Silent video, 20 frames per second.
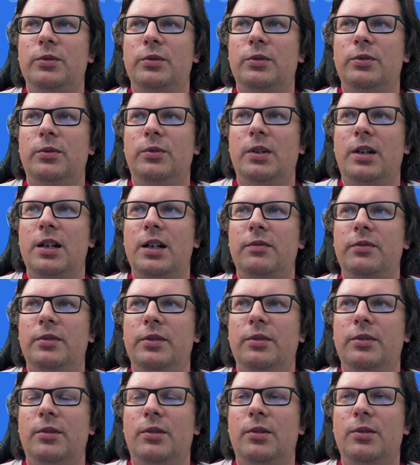to craft
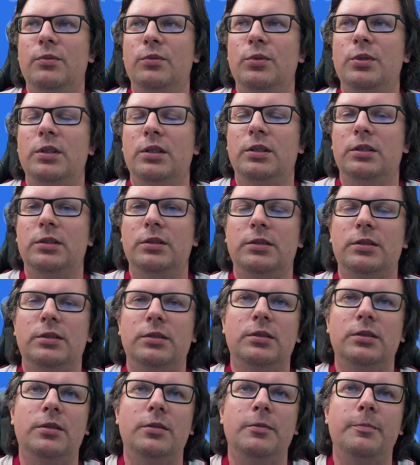your
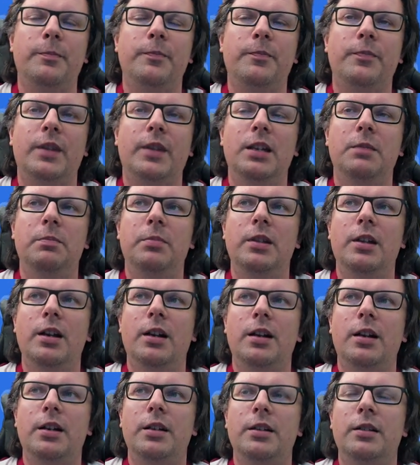own
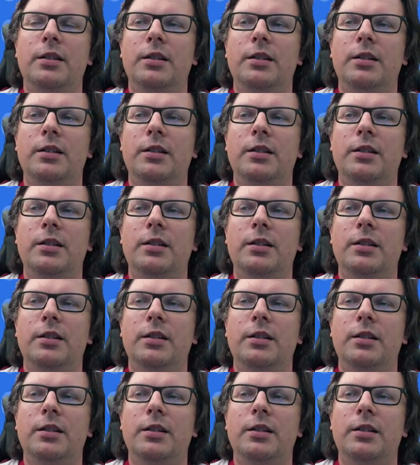API